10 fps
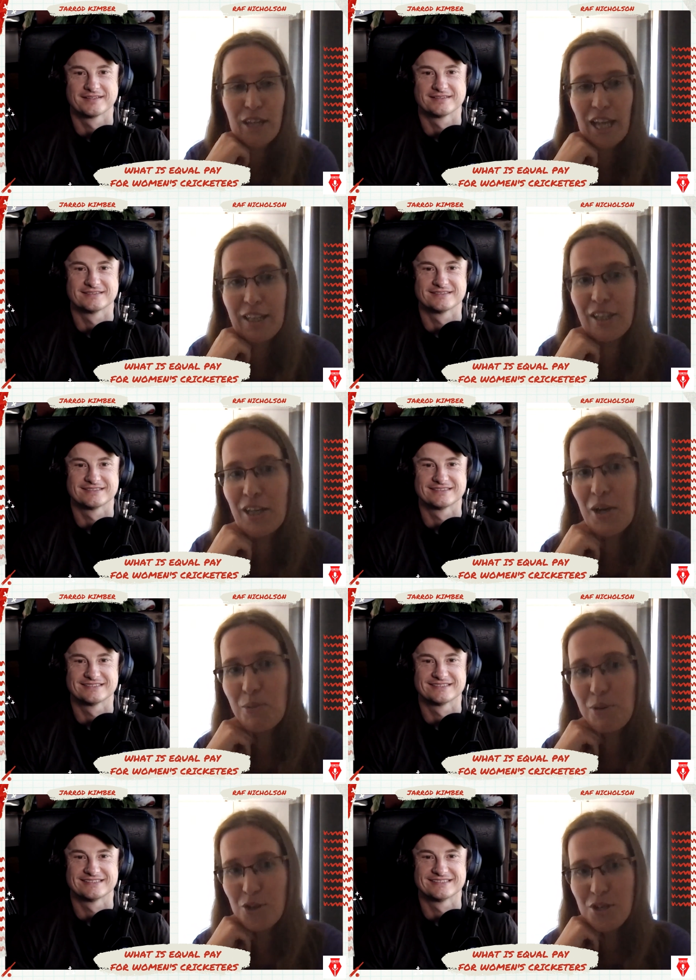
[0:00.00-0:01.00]
Speaker 1: again,
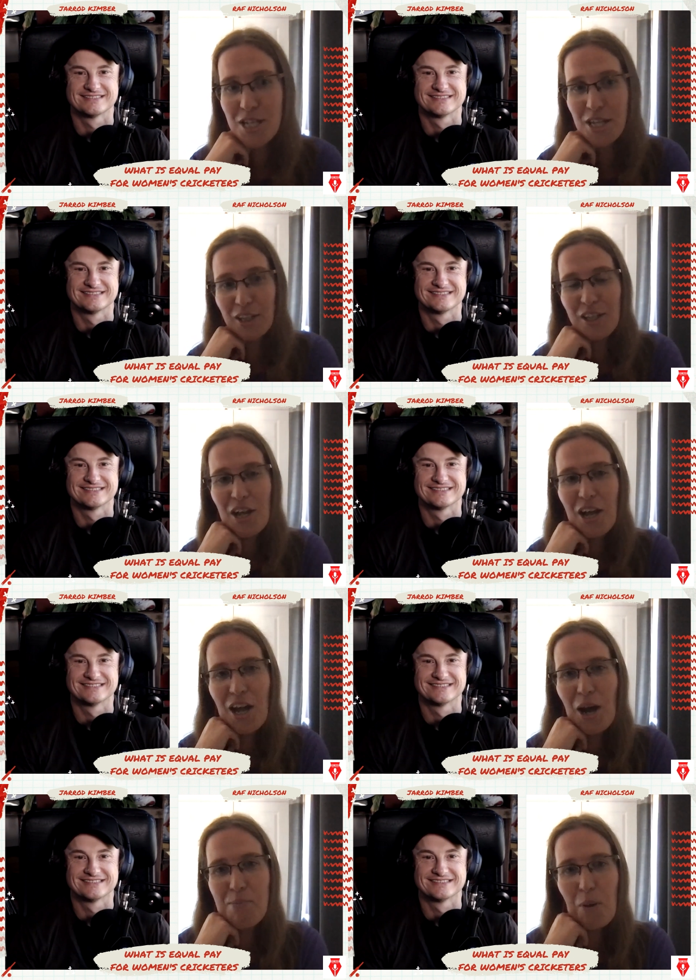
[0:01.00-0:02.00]
which is a uh,
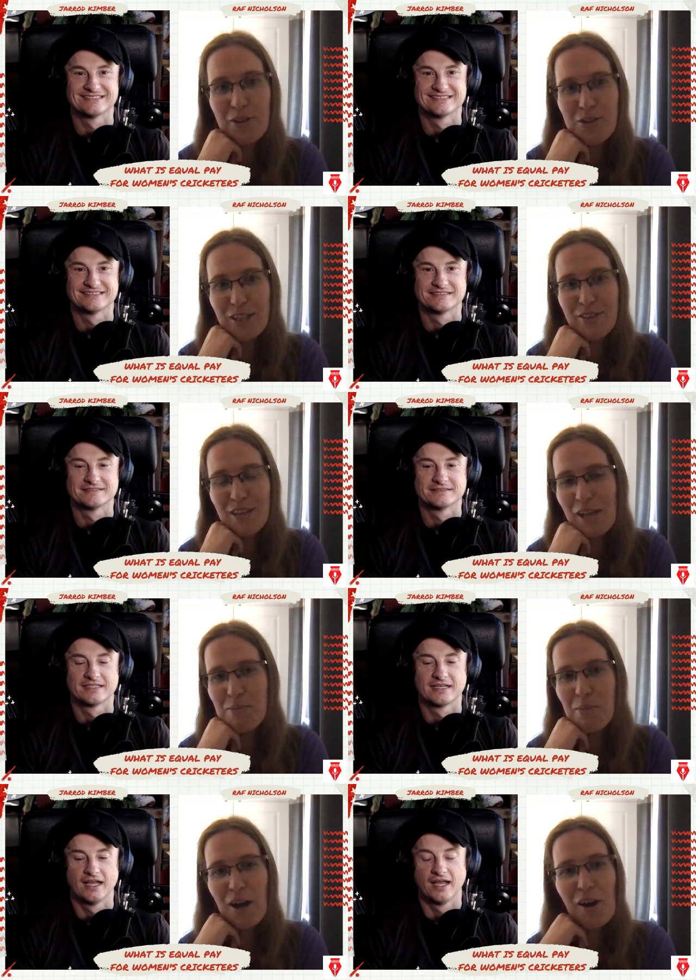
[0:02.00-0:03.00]
a policy dear
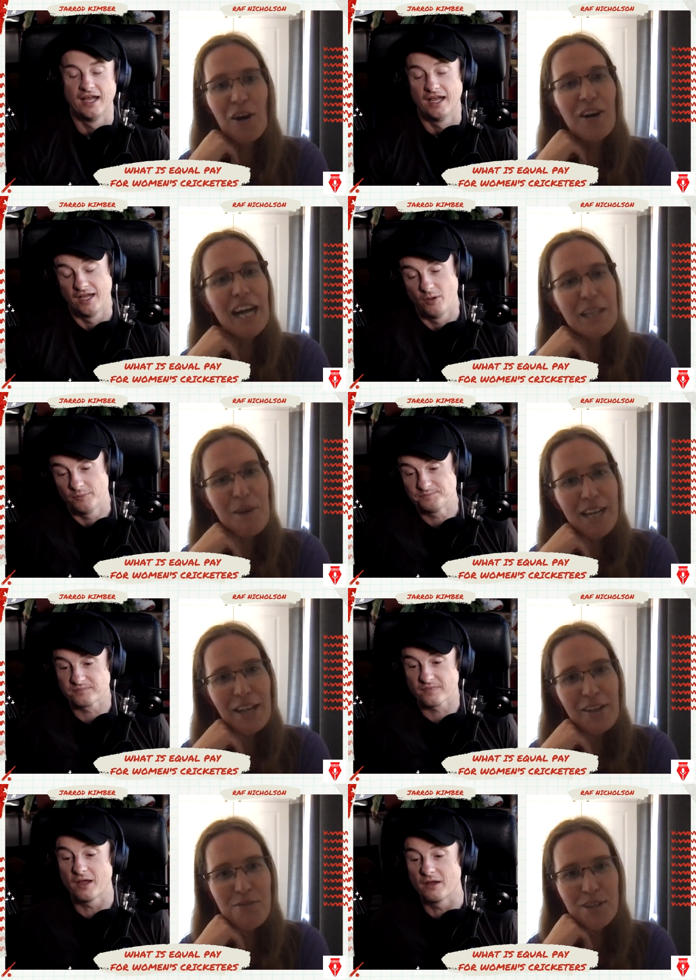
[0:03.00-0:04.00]
to my heart. Anyway,
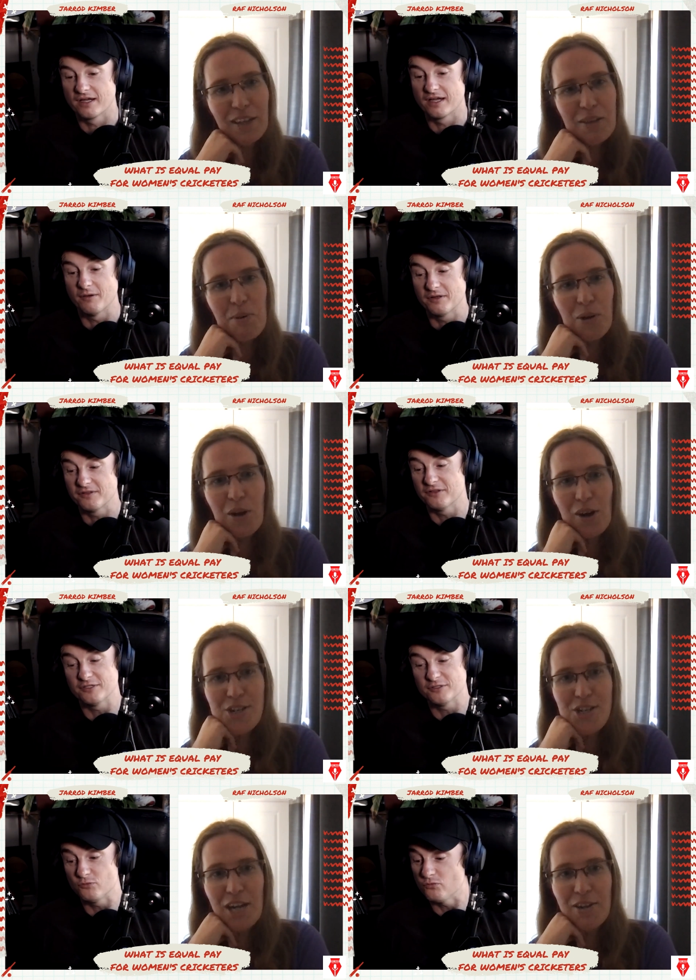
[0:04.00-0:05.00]
that's for another
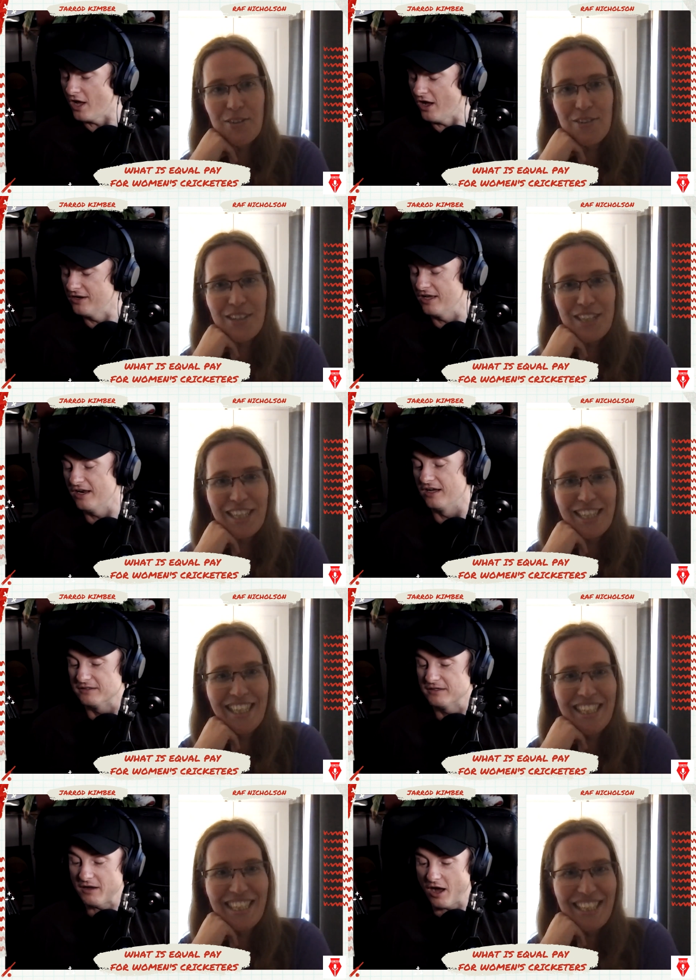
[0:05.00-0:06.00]
podcast, Jarrod. No, no, no.
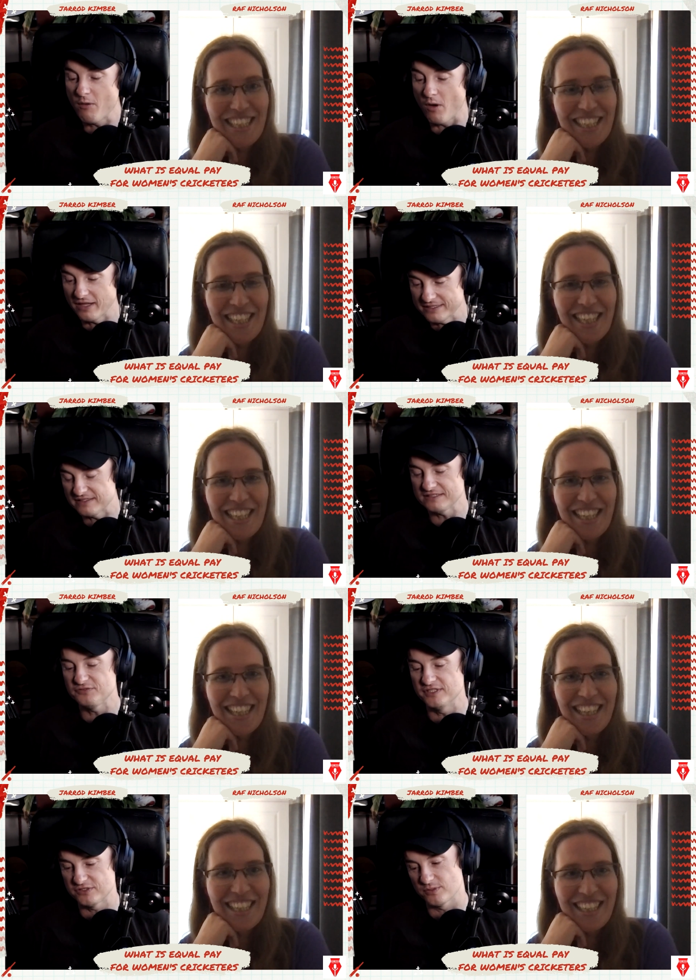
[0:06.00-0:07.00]
Speaker 2: I'll, let's let's
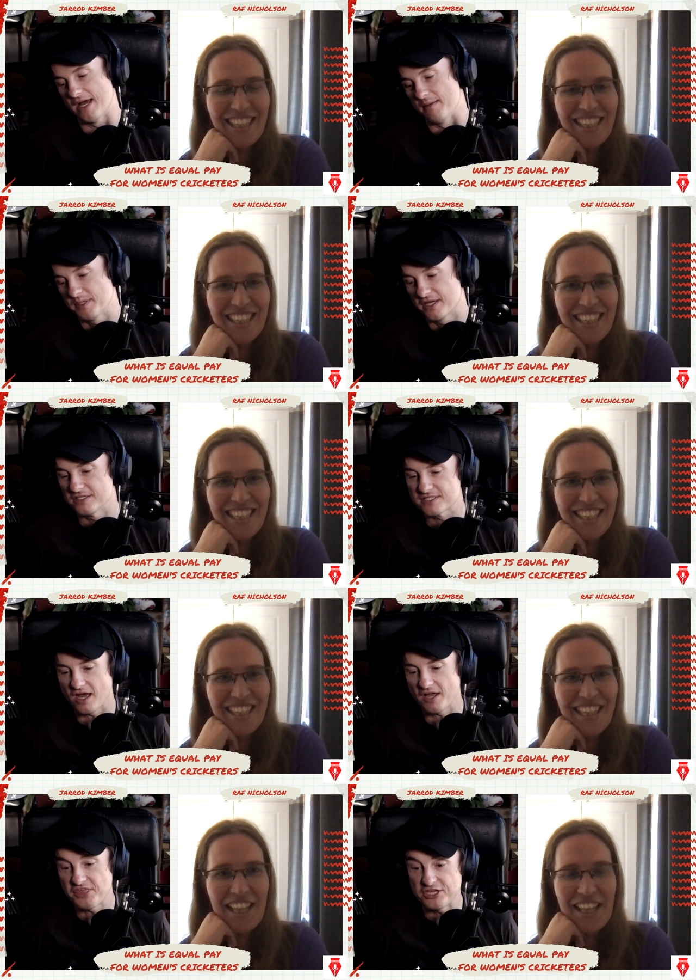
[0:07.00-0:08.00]
finish with that because
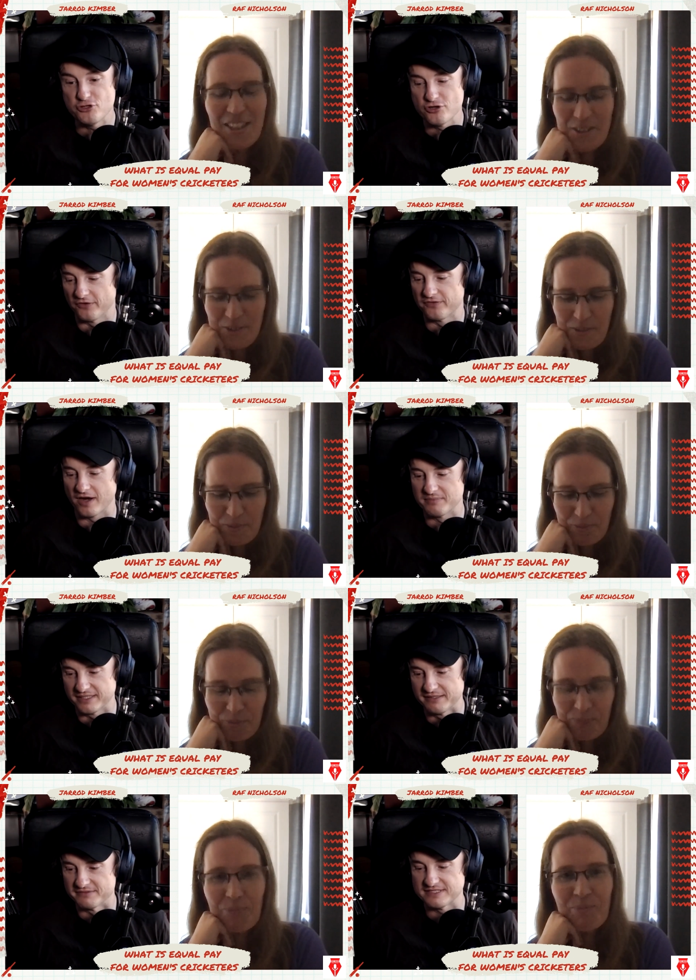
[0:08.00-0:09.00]
I think you know that I
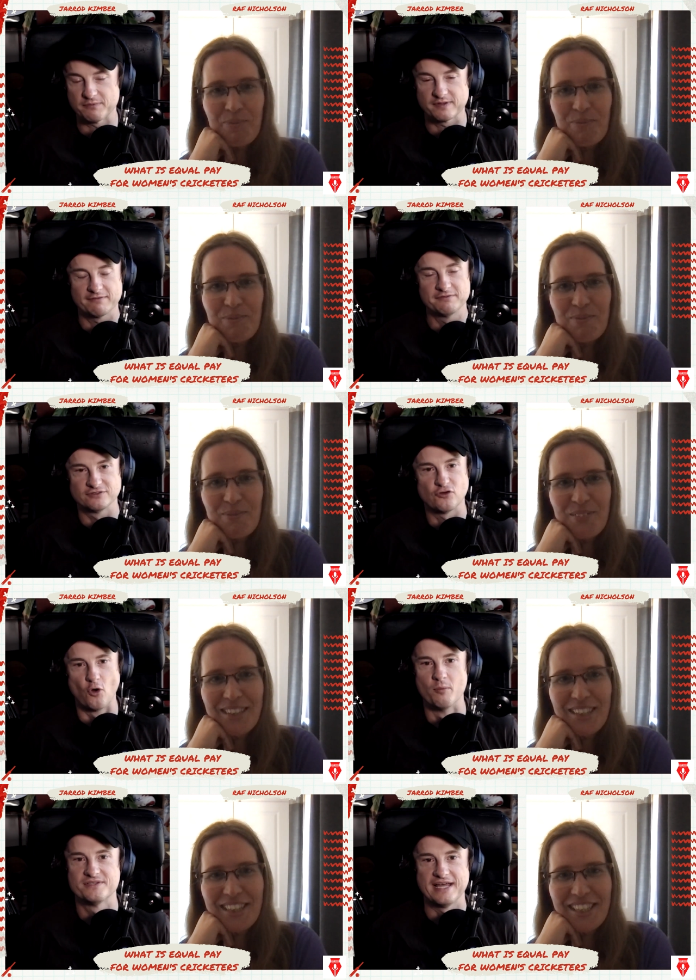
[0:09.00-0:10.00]
believe in separate governance for
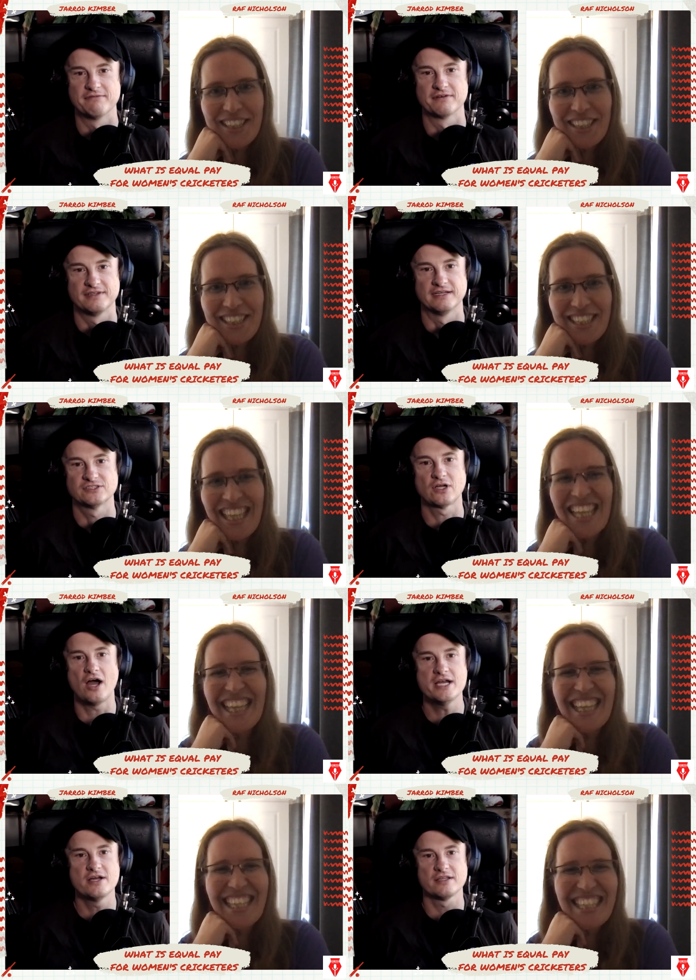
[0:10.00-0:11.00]
almost everything. So
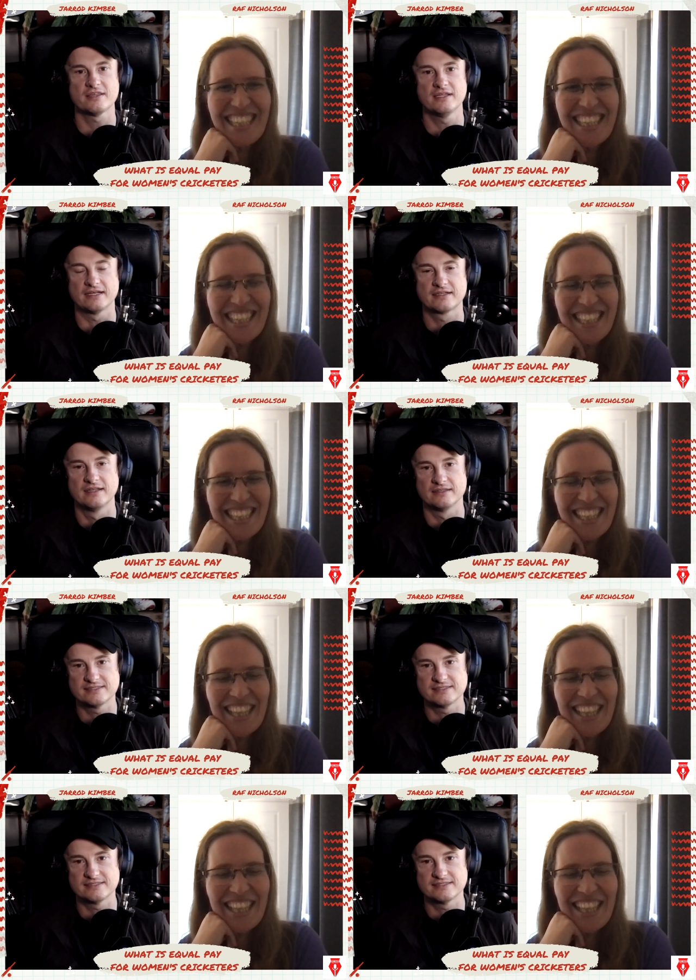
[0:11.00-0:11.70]
I don't think that the